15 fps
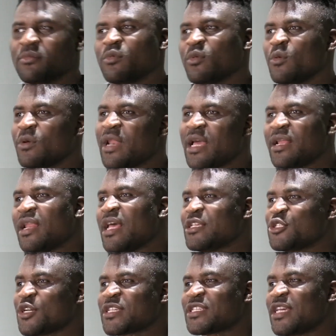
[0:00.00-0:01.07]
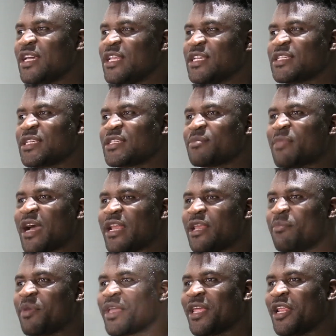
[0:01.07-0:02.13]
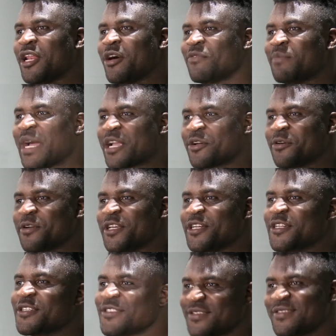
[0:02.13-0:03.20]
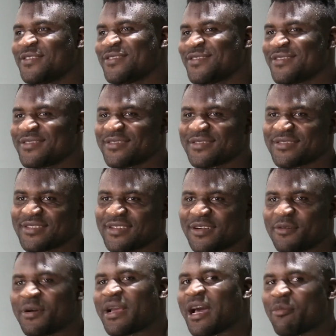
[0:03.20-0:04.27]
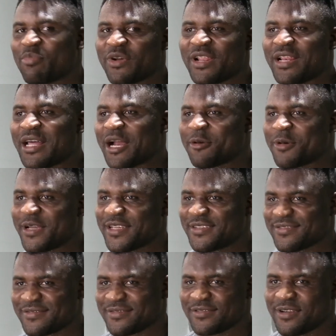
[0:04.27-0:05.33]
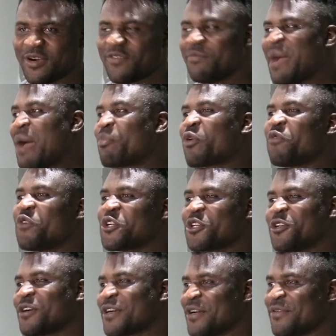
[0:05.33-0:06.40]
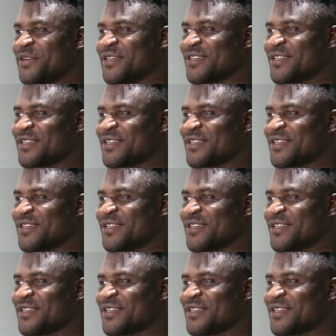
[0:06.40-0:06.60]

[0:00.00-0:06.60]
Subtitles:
Let's just say this is the beginning of my career. We can put it that way. Of my professional career.